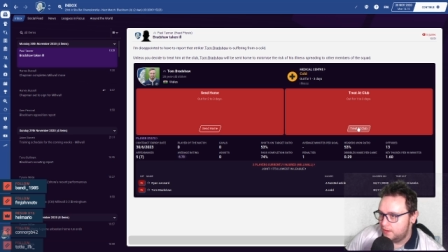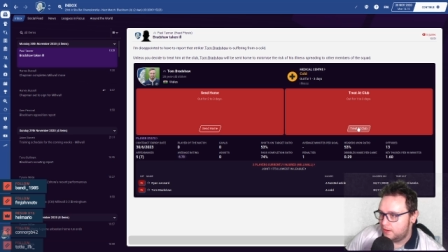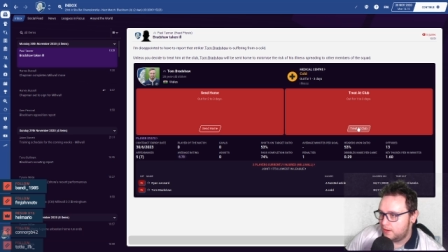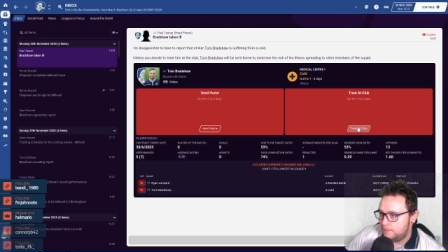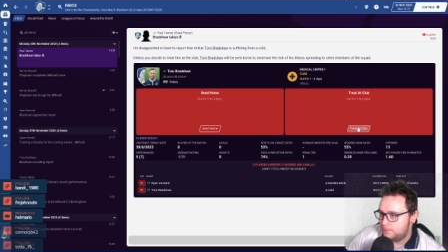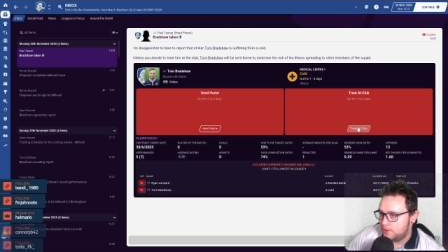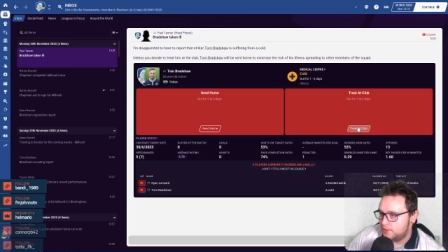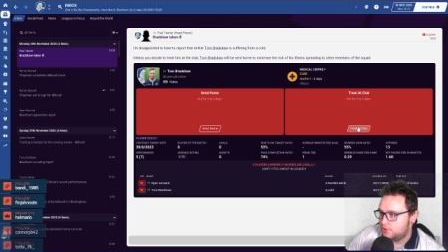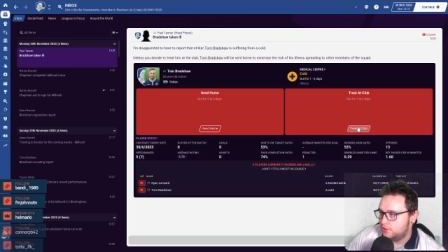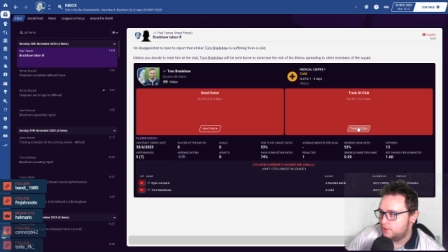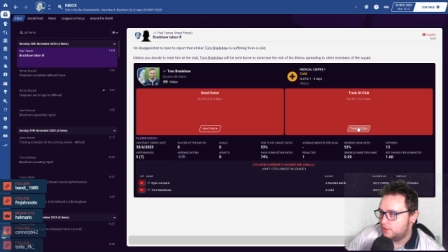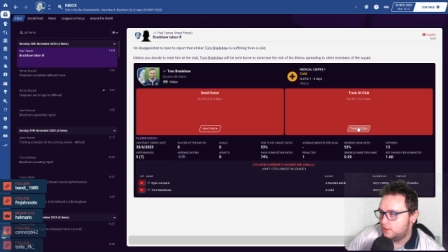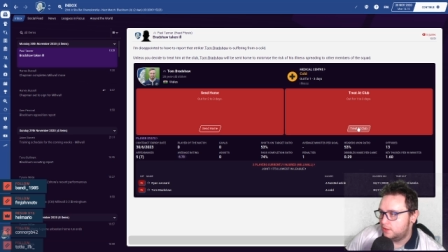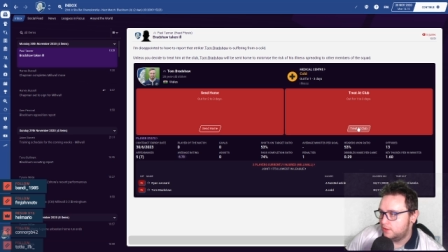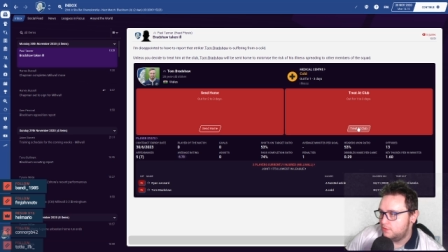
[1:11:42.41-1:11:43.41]
All right,
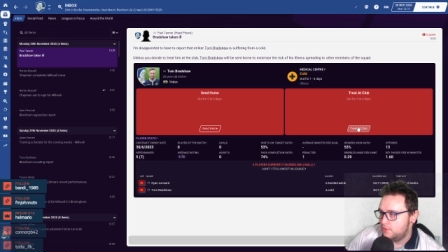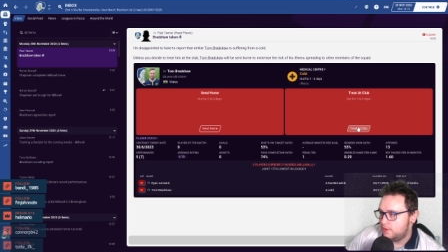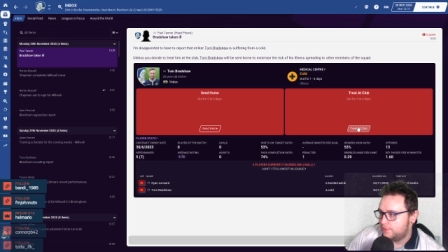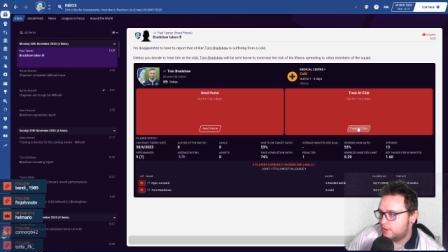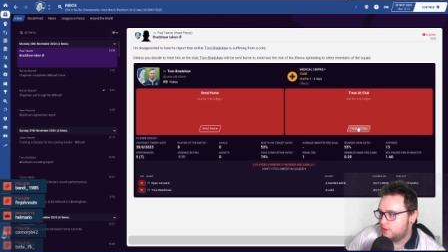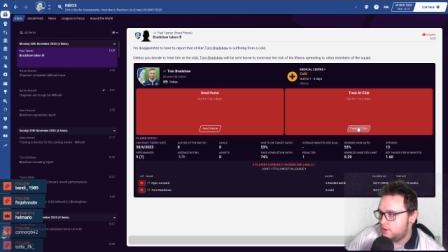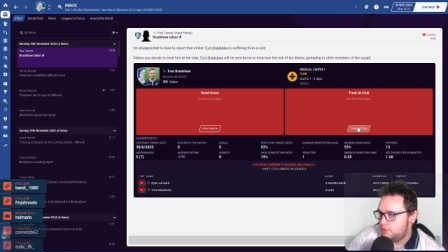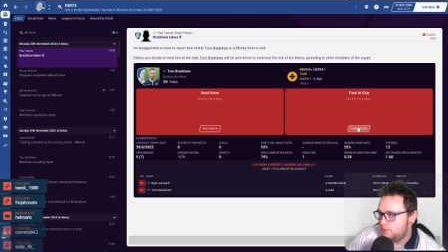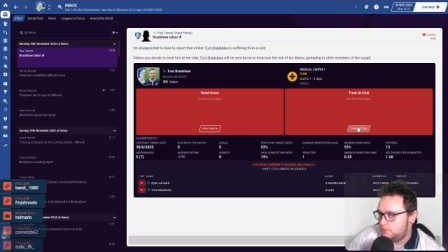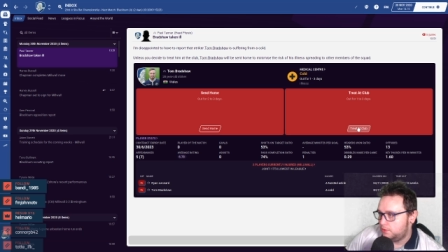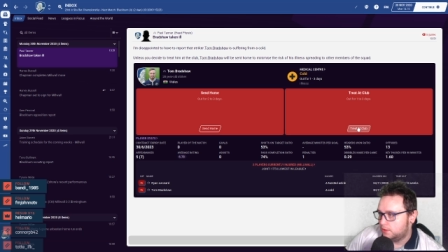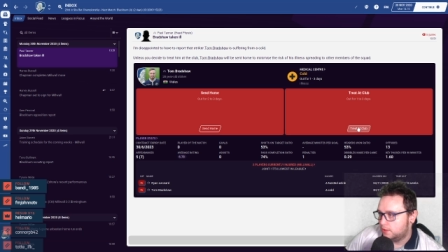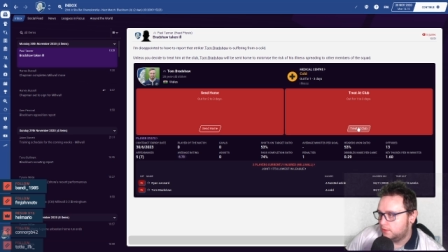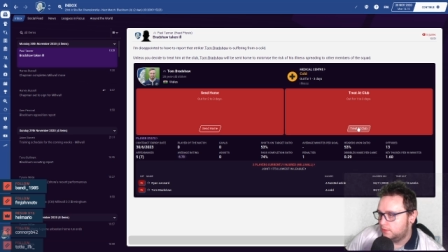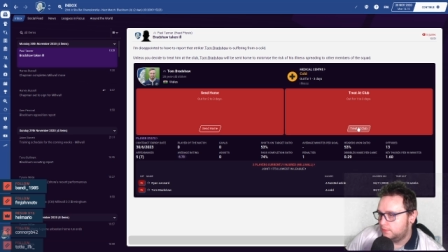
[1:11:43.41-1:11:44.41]
Bradshaw, you have a
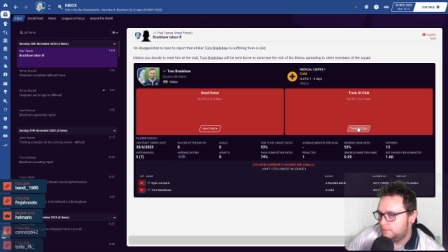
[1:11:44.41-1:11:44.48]
cold.